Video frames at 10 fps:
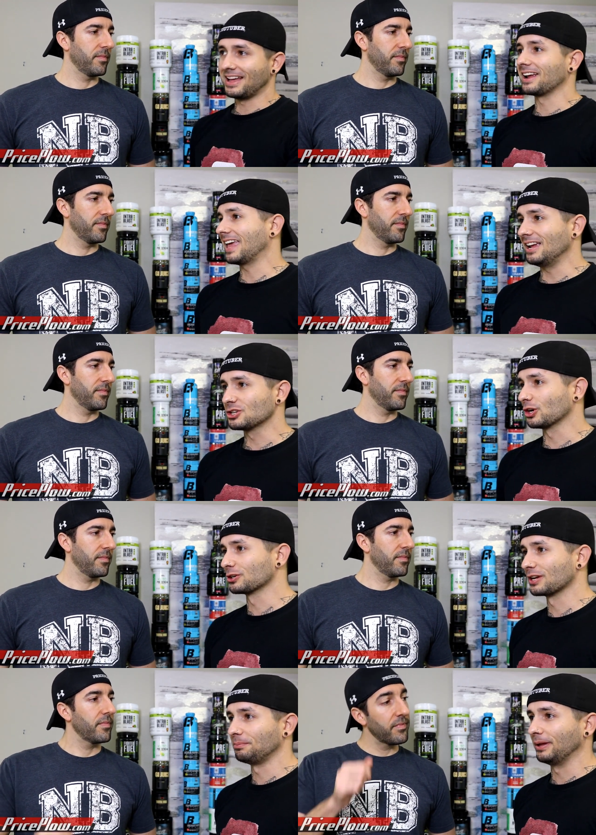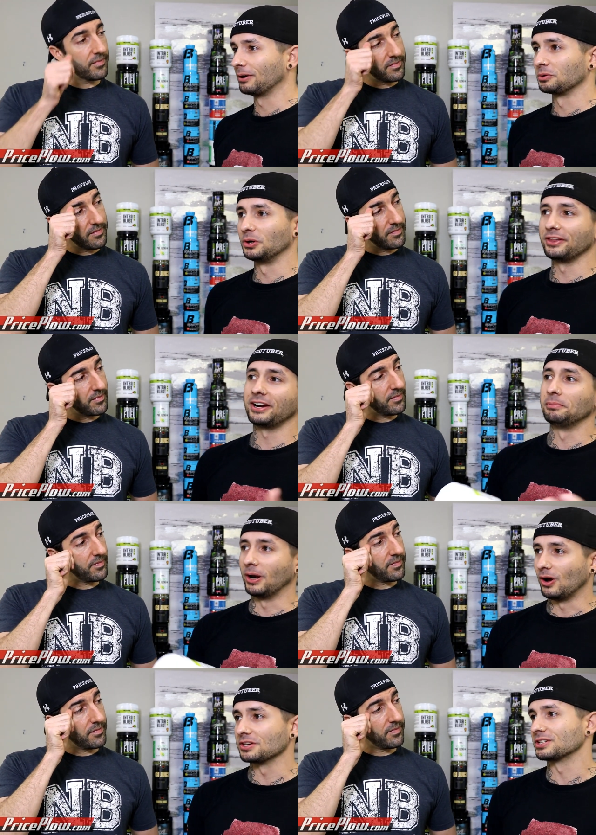Speaker 1: that cane sugar is going to play a role there, but
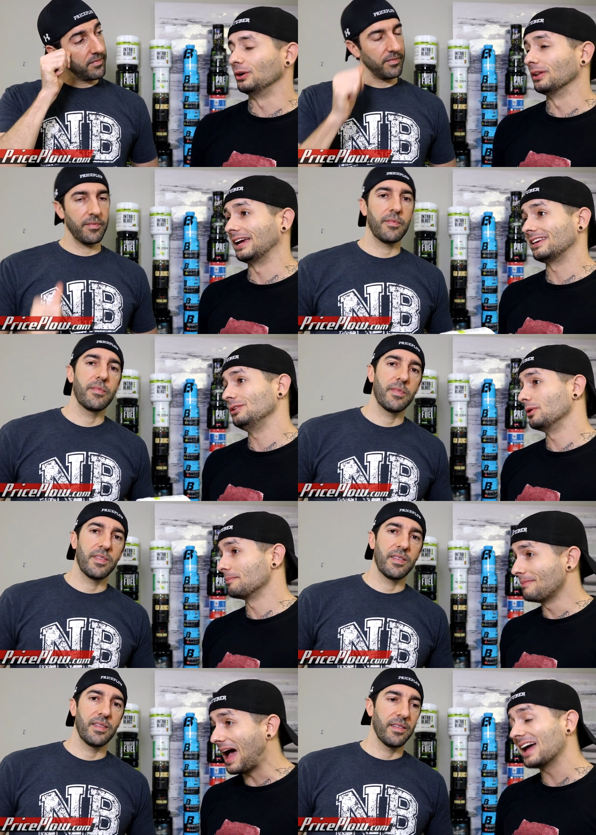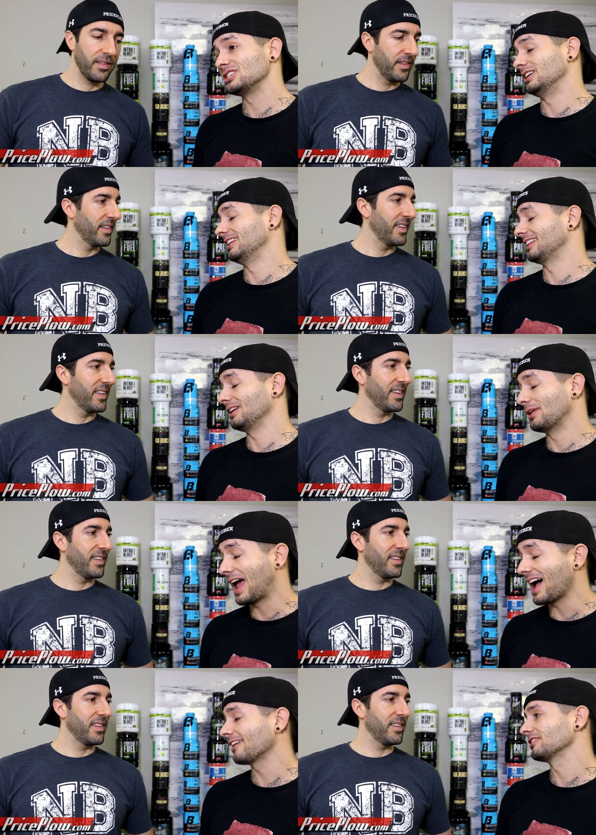also like you would imagine that they would
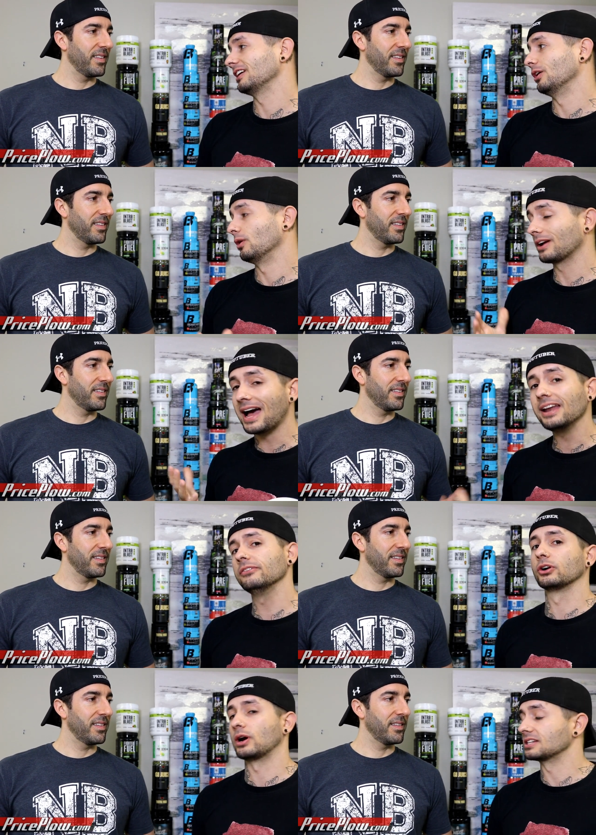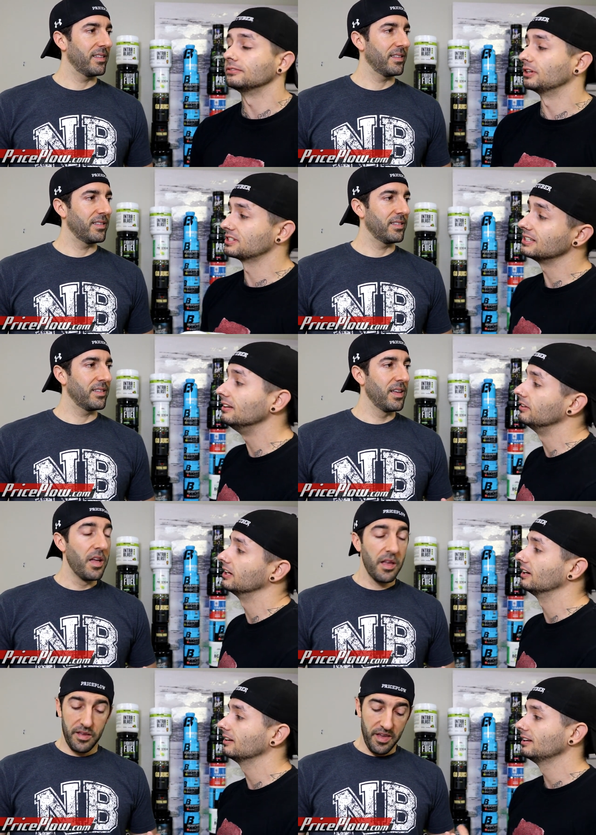have to go kind of aggressive on
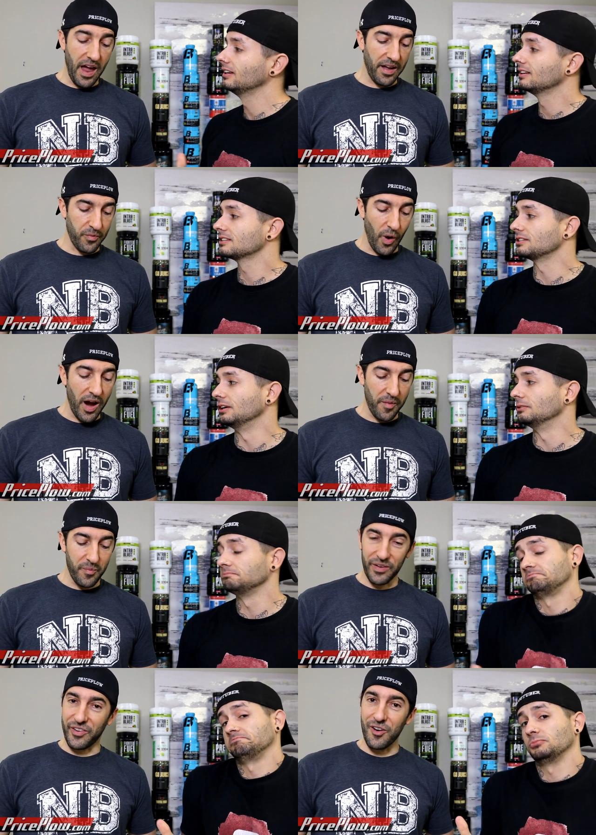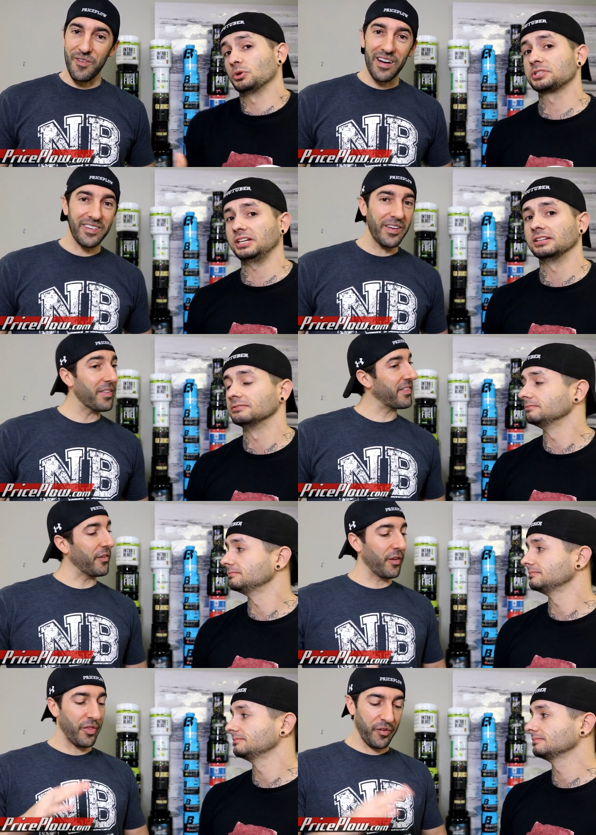stevia.
Speaker 2: Yeah, so right. But too we'll much, see. and so
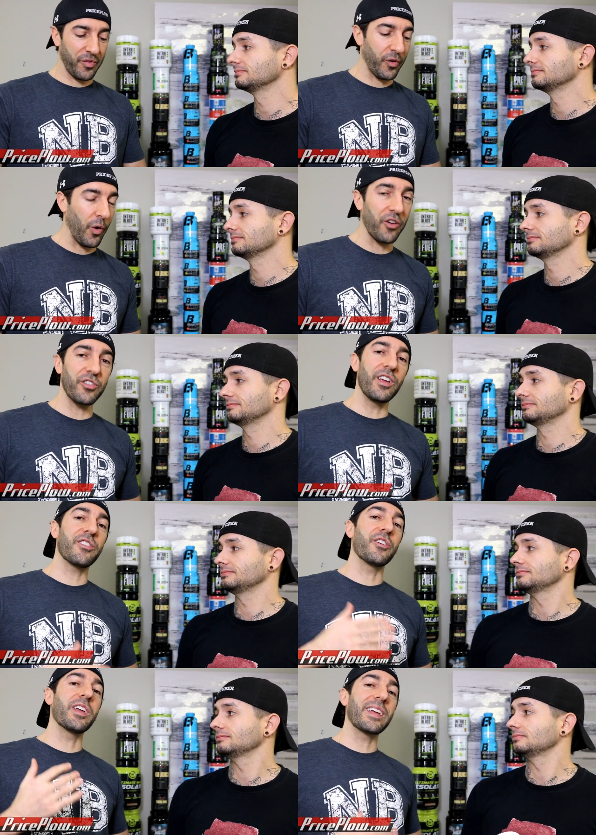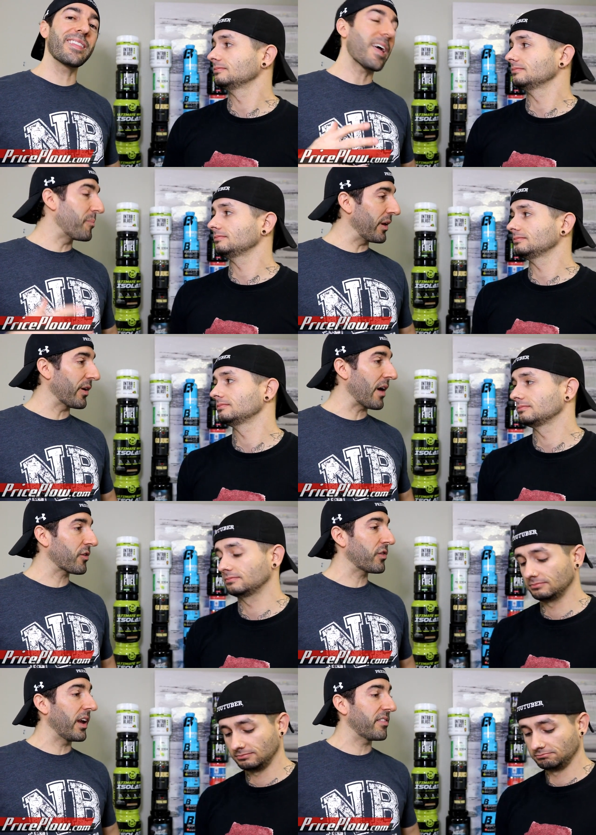the, the, the question is, you're going to get that bitter
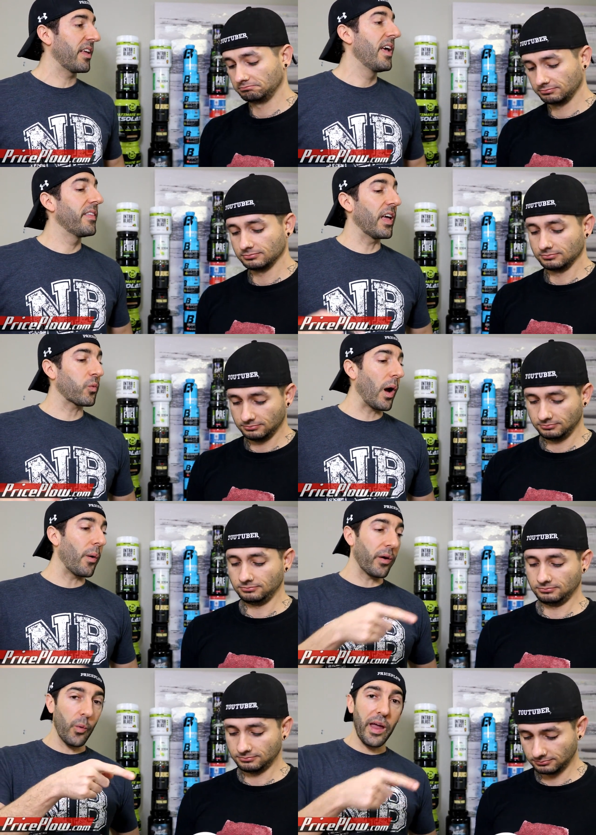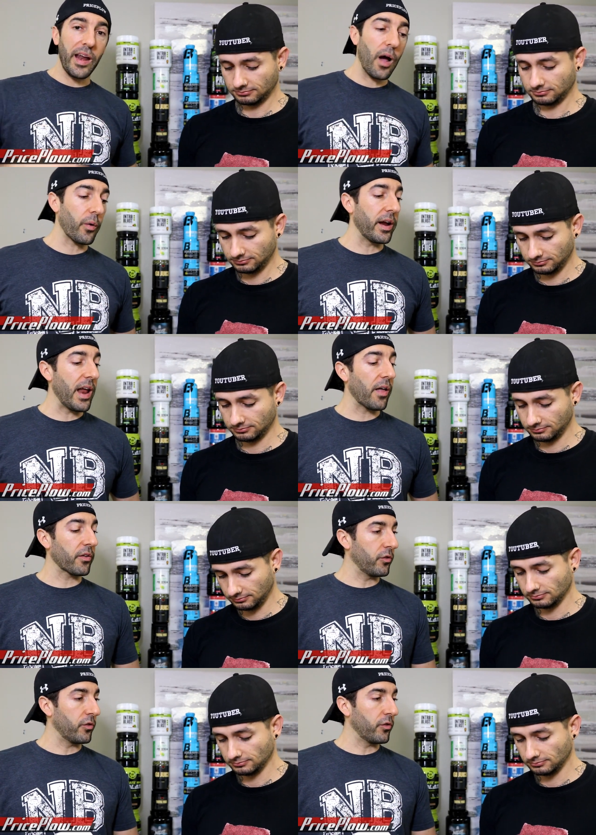aftertaste. That's why I want to weigh it out right now. Let's